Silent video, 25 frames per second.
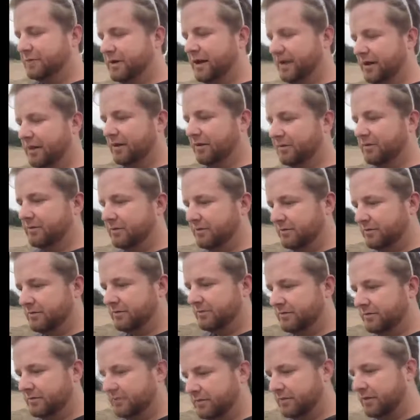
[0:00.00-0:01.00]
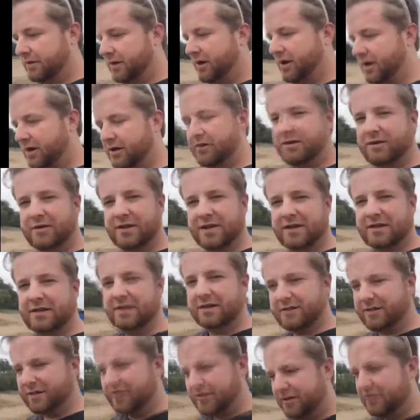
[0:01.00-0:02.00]
know. All you need
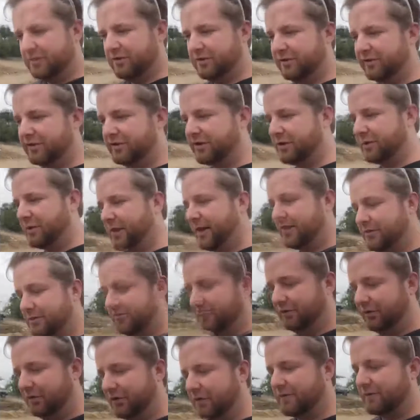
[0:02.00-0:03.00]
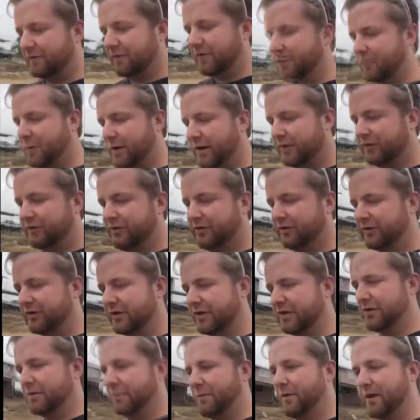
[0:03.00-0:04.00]
to do is go out and look for the questions
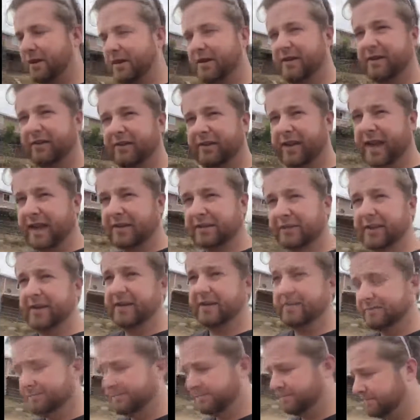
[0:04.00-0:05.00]
that your market is asking,